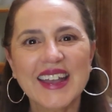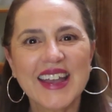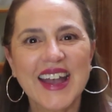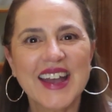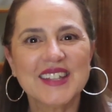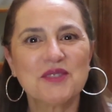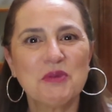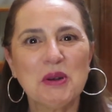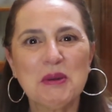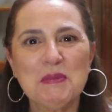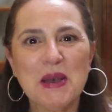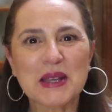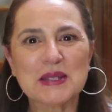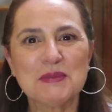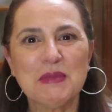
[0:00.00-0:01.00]
Hi guys,
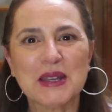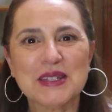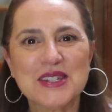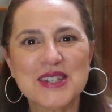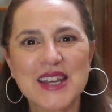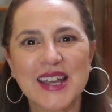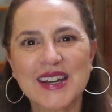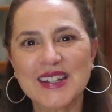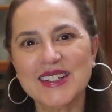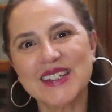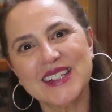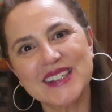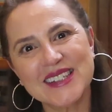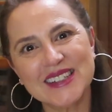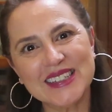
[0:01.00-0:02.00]
welcome back to my channel.
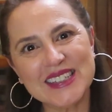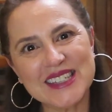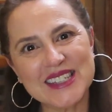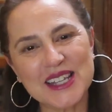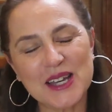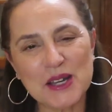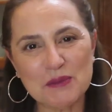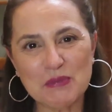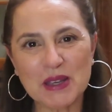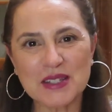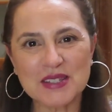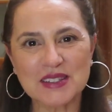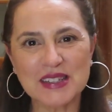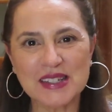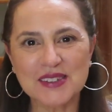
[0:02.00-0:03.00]
It's Lisa,
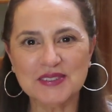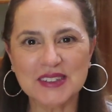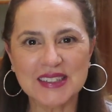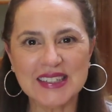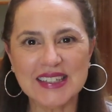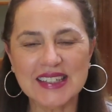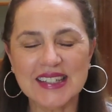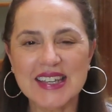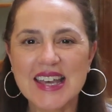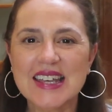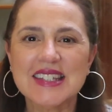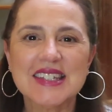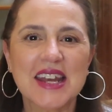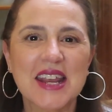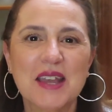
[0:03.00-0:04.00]
Best Life Lee.
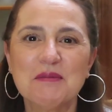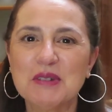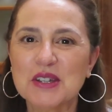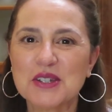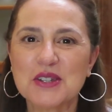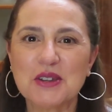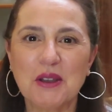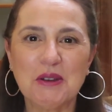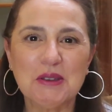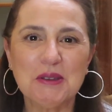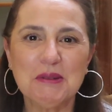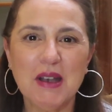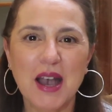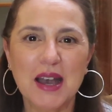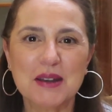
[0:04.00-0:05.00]
Today I'm gonna to show
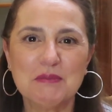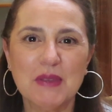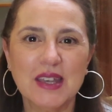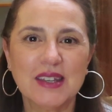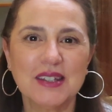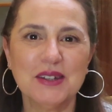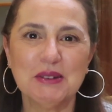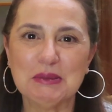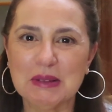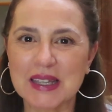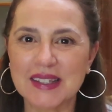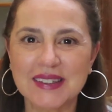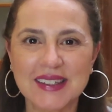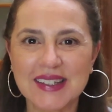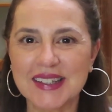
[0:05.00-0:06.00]
you how to make a New
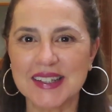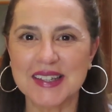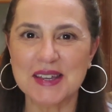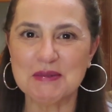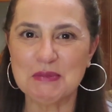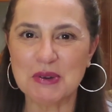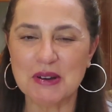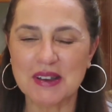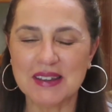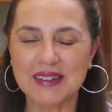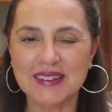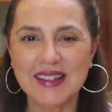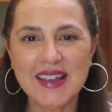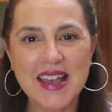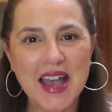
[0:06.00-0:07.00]
England clam
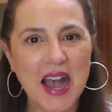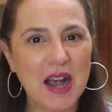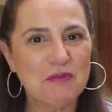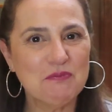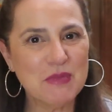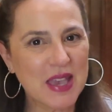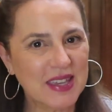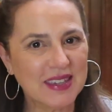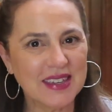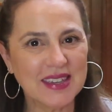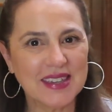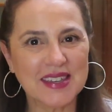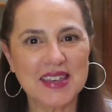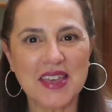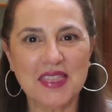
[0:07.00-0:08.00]
boil. I'm
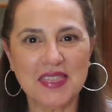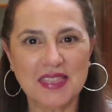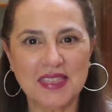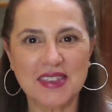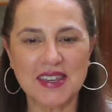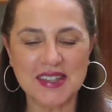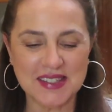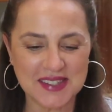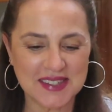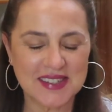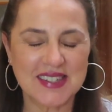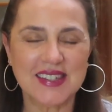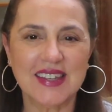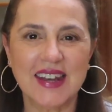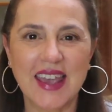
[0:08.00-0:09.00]
making this
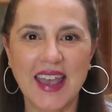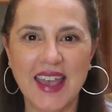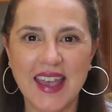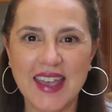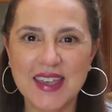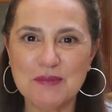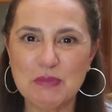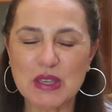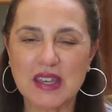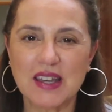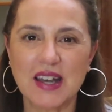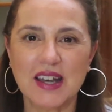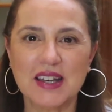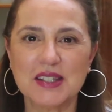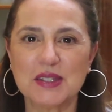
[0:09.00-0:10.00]
today
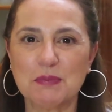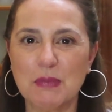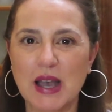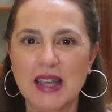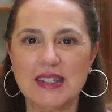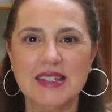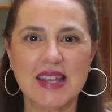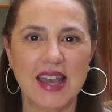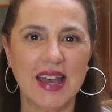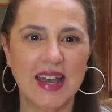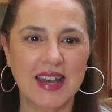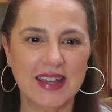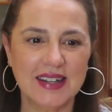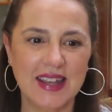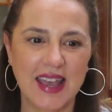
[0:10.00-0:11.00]
because my
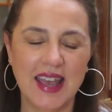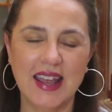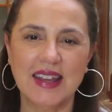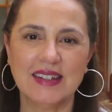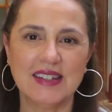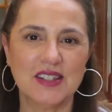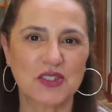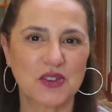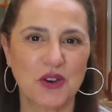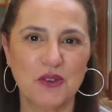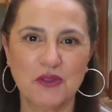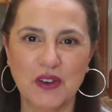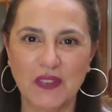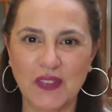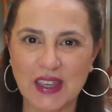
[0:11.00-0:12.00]
dad and his
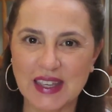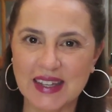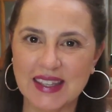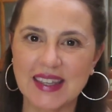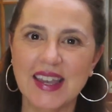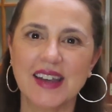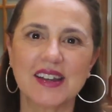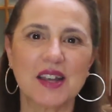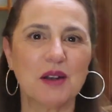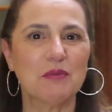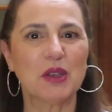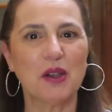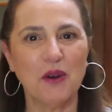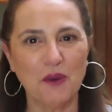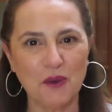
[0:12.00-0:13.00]
girlfriend Lainey are
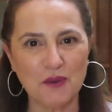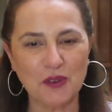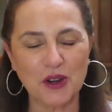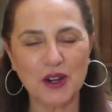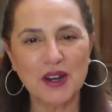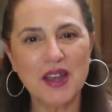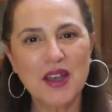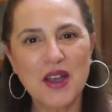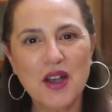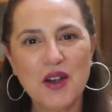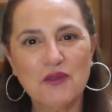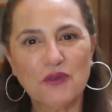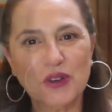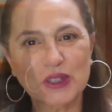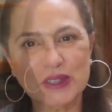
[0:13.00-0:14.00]
coming over
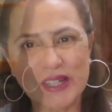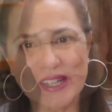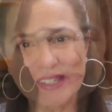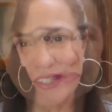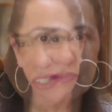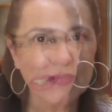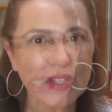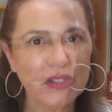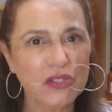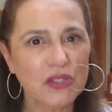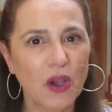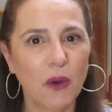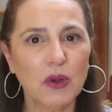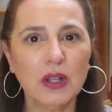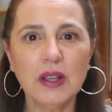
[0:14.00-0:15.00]
for lunch.
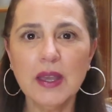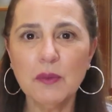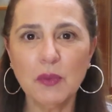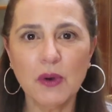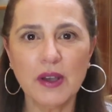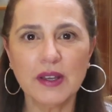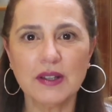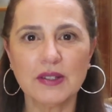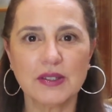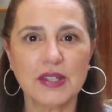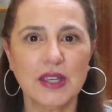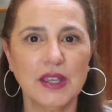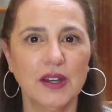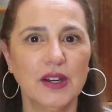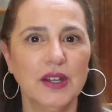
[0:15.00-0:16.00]
So clam boils
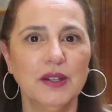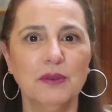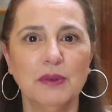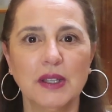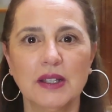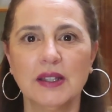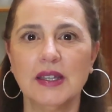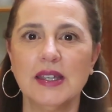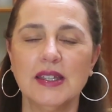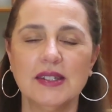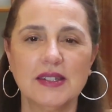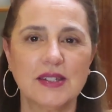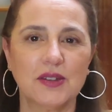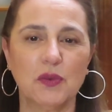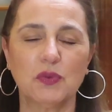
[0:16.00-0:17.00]
here in New
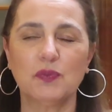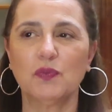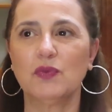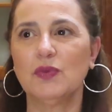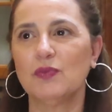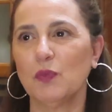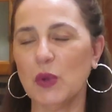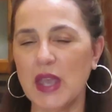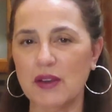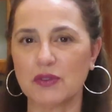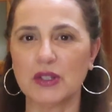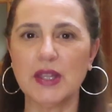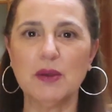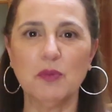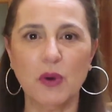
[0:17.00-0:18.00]
England we
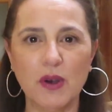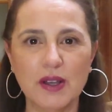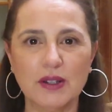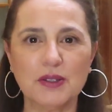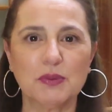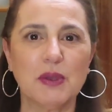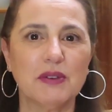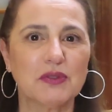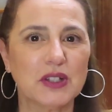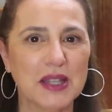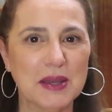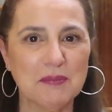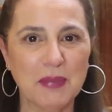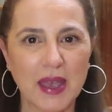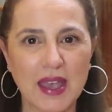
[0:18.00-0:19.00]
have clam boils, we have
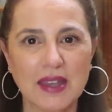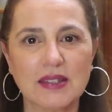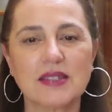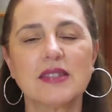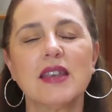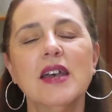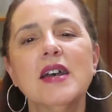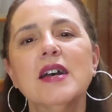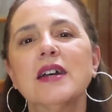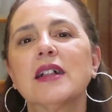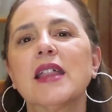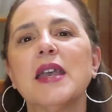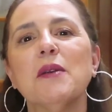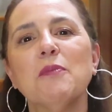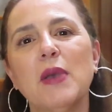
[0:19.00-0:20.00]
clam bakes.
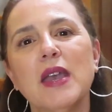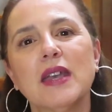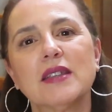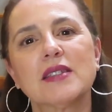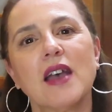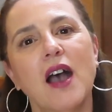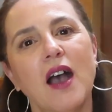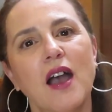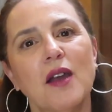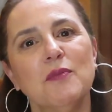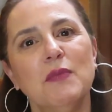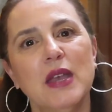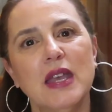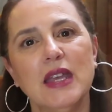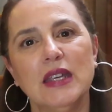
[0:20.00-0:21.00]
Clam bakes are
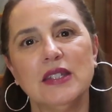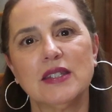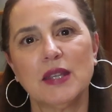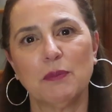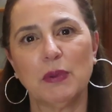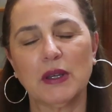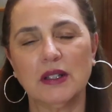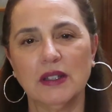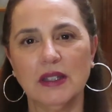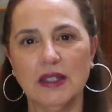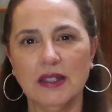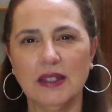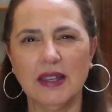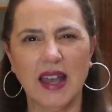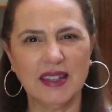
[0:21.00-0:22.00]
made
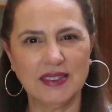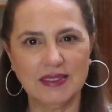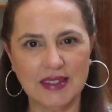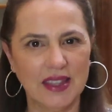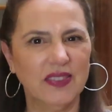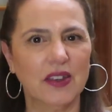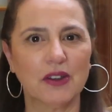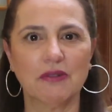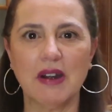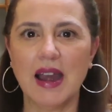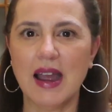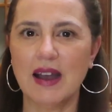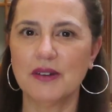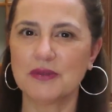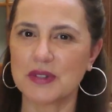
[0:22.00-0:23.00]
typically in the
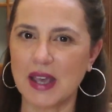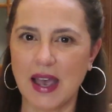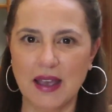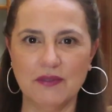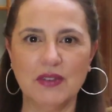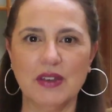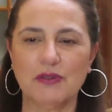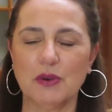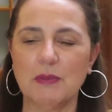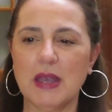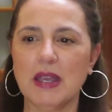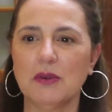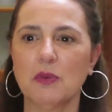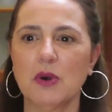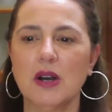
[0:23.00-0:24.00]
ground. I've never
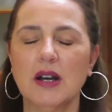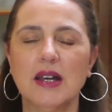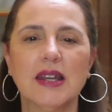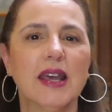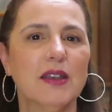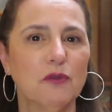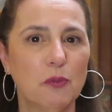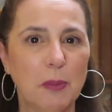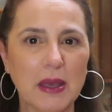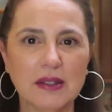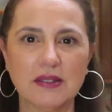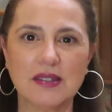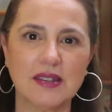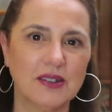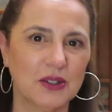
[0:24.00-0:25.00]
made one. I've
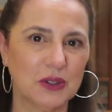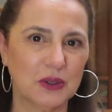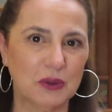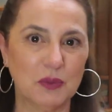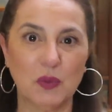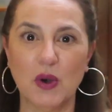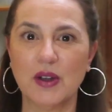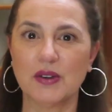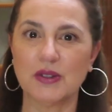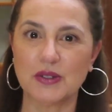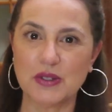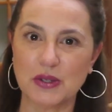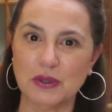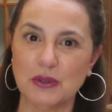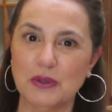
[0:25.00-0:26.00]
been to one
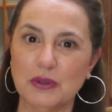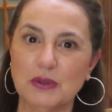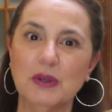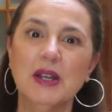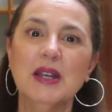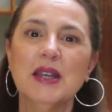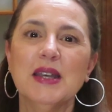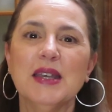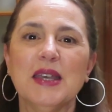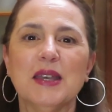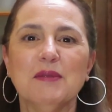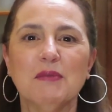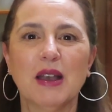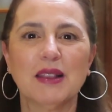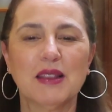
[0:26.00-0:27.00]
or two
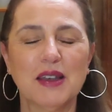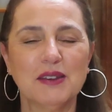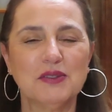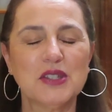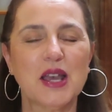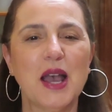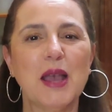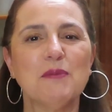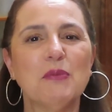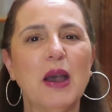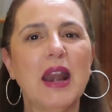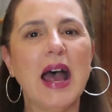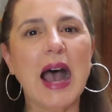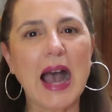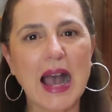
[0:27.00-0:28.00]
in my lifetime,
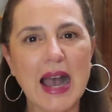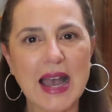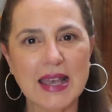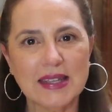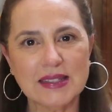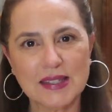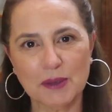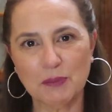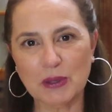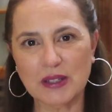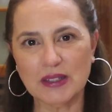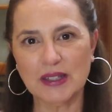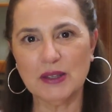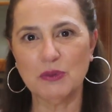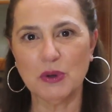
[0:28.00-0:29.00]
but I
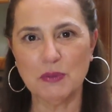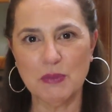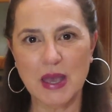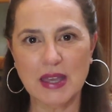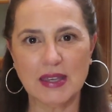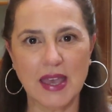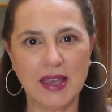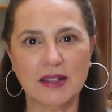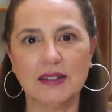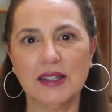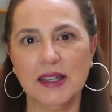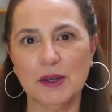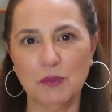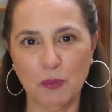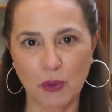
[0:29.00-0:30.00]
typically will make a
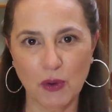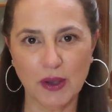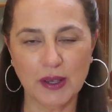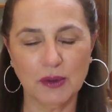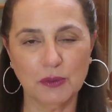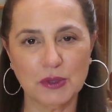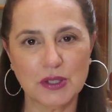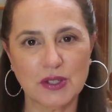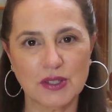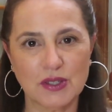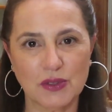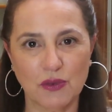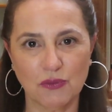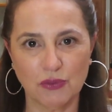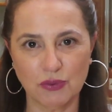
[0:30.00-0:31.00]
clam boil, which
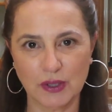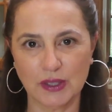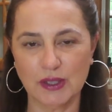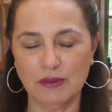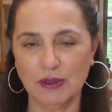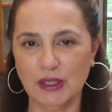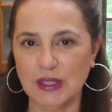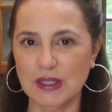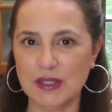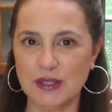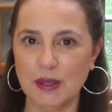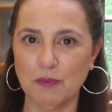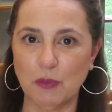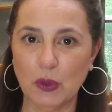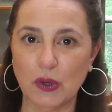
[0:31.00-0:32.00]
is really, really
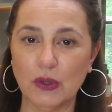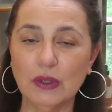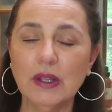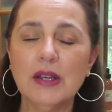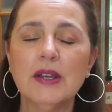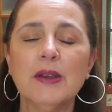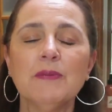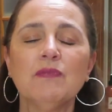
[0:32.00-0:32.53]
simple.